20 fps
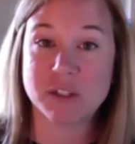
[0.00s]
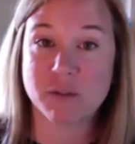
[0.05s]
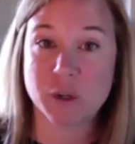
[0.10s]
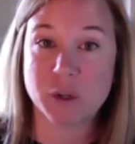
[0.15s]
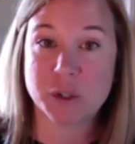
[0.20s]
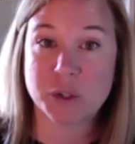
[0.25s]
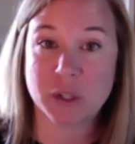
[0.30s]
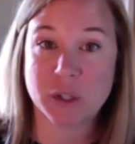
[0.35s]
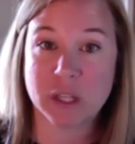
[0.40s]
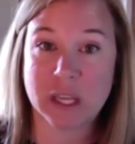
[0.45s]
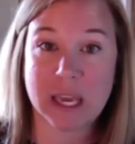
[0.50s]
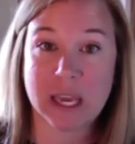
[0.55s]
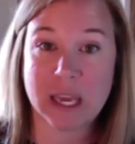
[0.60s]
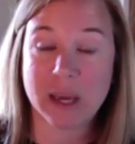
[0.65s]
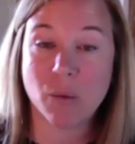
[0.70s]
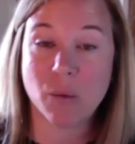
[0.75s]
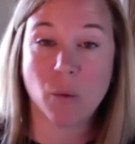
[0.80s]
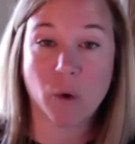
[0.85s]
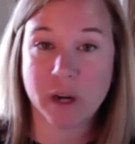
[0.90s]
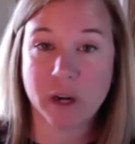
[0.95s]
virtually
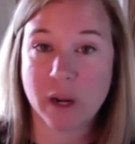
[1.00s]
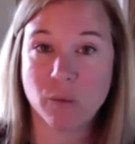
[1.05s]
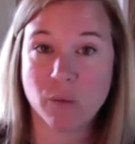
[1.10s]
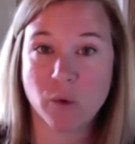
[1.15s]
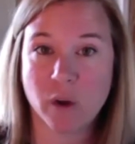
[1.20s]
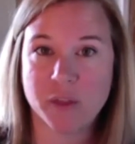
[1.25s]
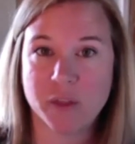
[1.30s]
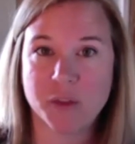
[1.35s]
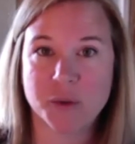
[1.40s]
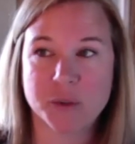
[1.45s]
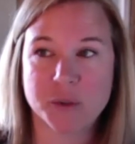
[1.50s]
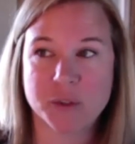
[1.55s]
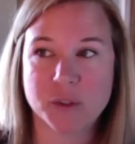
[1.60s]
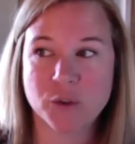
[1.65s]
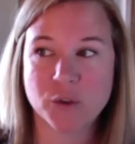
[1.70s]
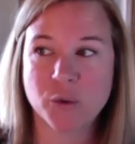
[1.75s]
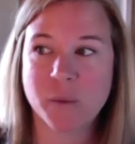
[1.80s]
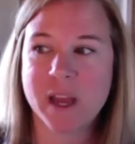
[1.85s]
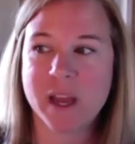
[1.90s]
one-on-one through Zoom.